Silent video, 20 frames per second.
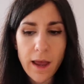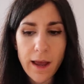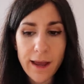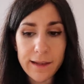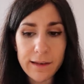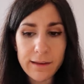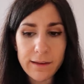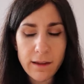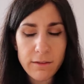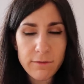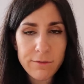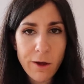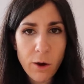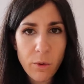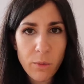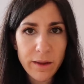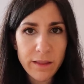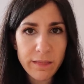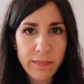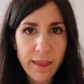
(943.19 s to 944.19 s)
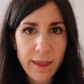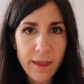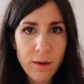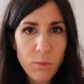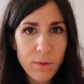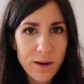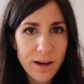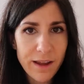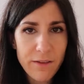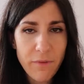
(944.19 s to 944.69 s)
I love going
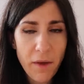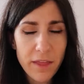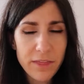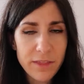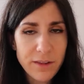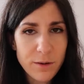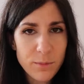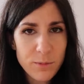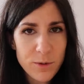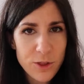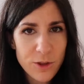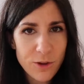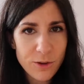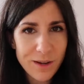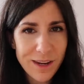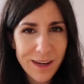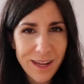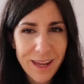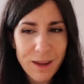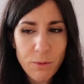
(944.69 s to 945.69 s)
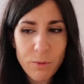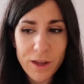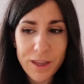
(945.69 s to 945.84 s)
there when I've had the opportunity.